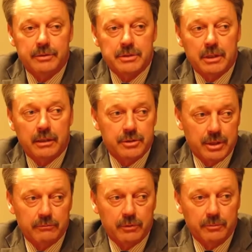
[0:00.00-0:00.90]
just on a
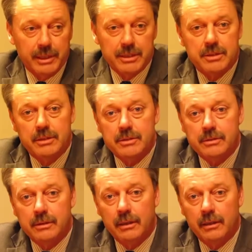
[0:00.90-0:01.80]
general
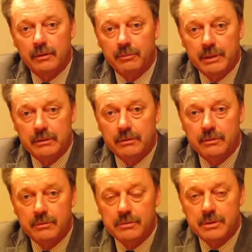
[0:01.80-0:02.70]
basis, the
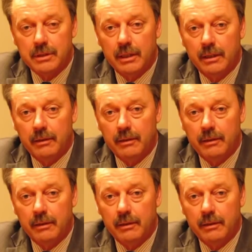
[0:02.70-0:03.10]
windows,